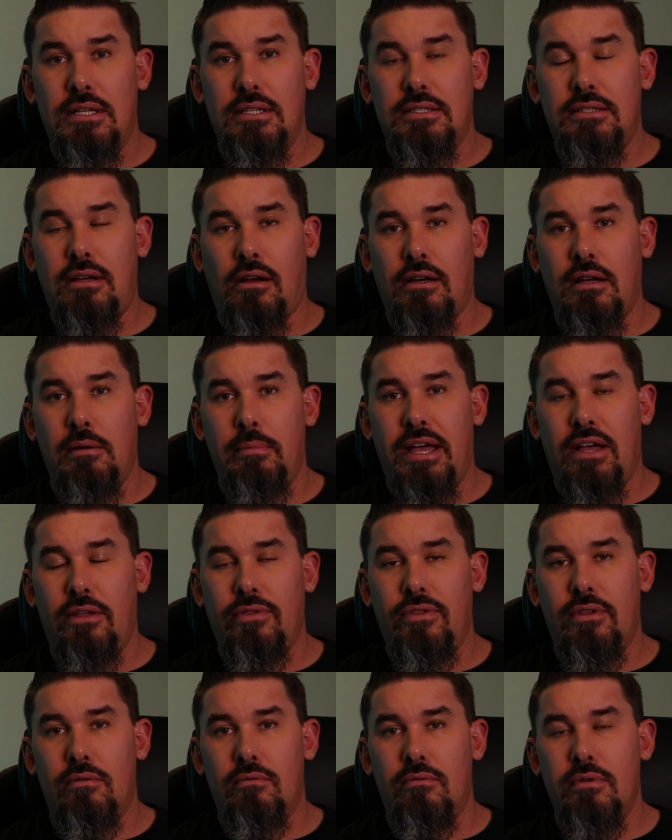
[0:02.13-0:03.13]
to talk
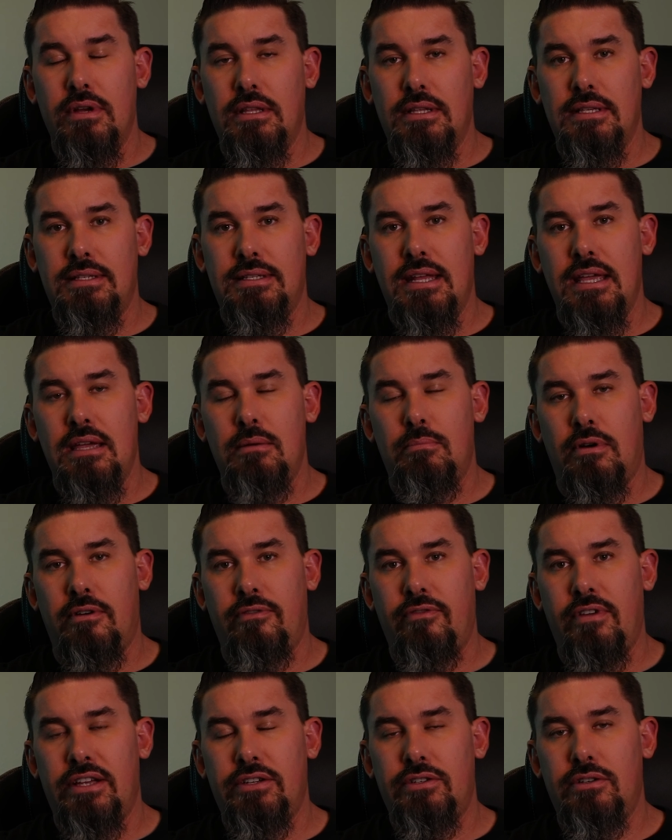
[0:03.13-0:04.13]
about the real estate
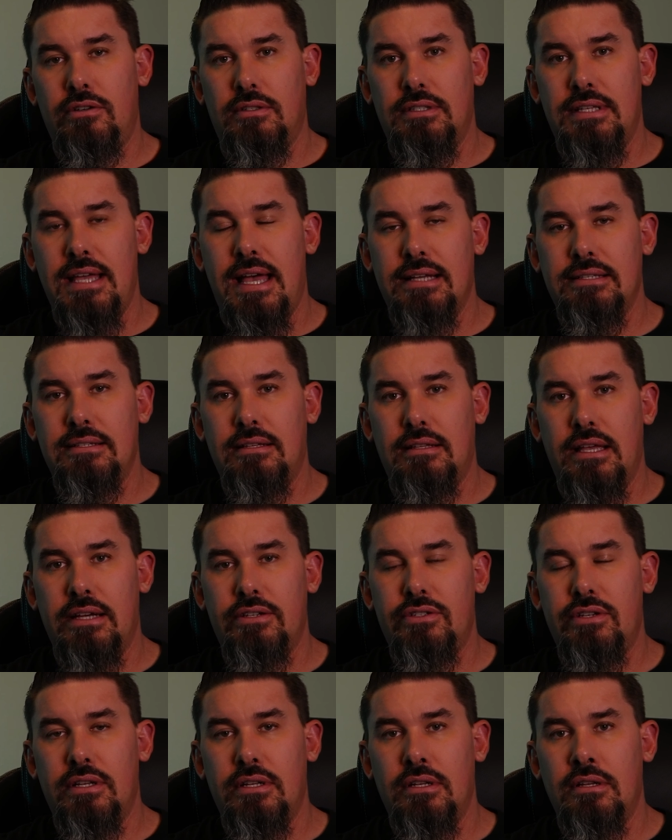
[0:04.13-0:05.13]
professional tax
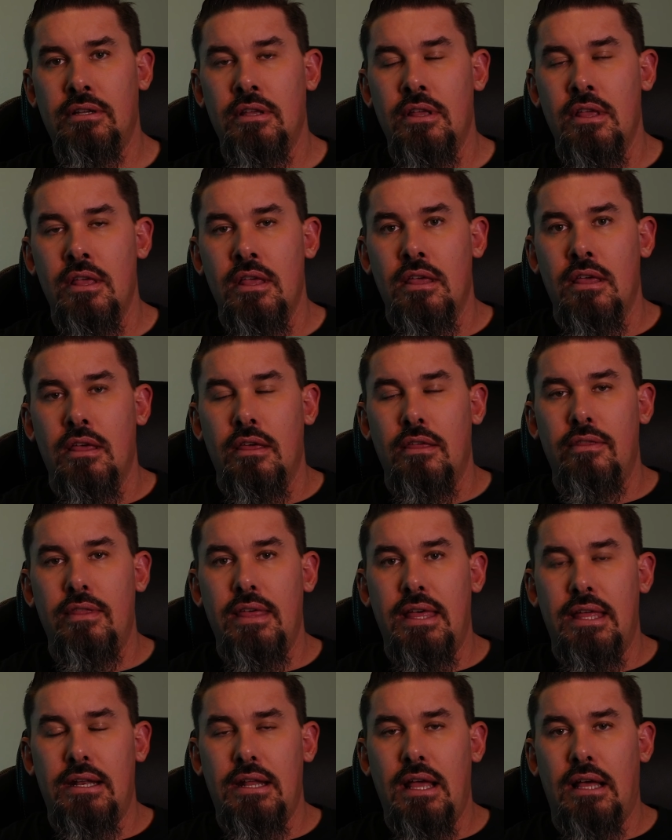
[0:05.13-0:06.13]
election
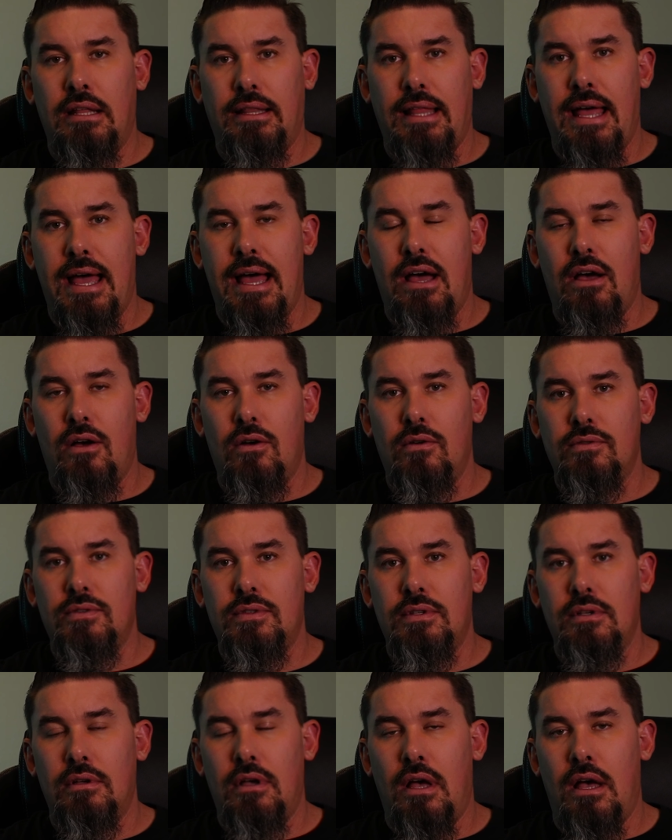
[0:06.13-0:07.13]
that
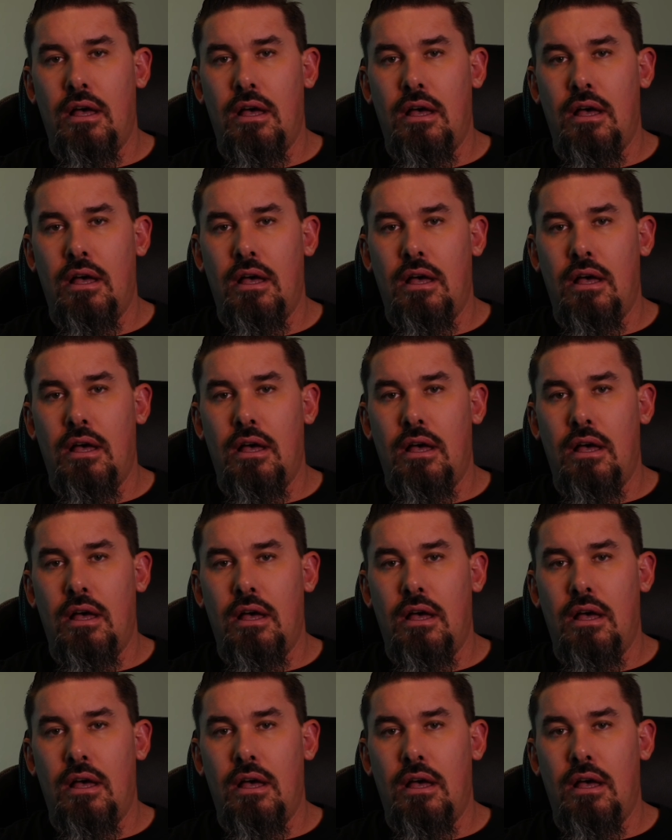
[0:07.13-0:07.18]
allows